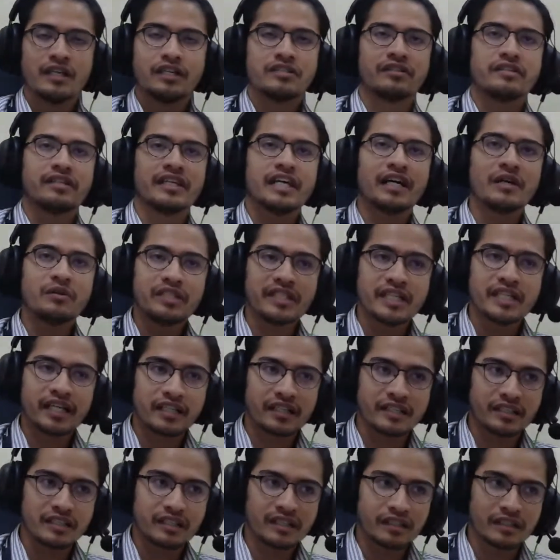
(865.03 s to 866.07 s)
So now
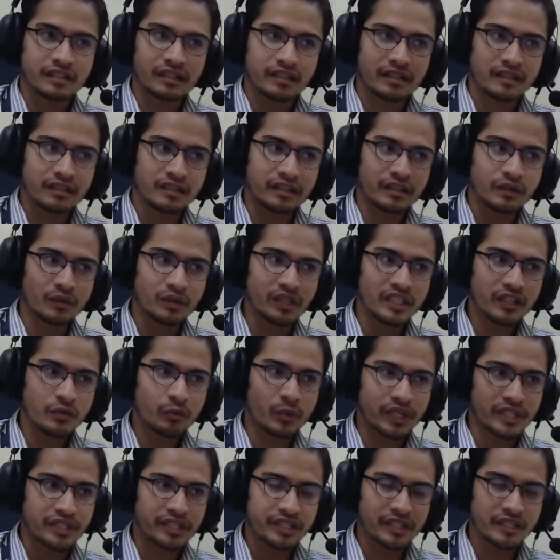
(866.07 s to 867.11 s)
the only
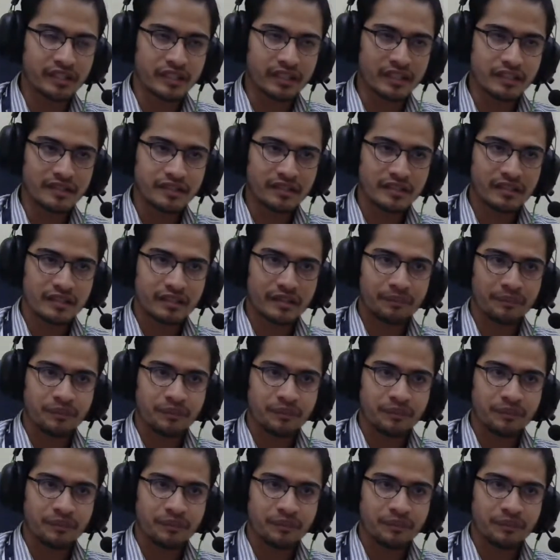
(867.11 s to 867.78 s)
question is,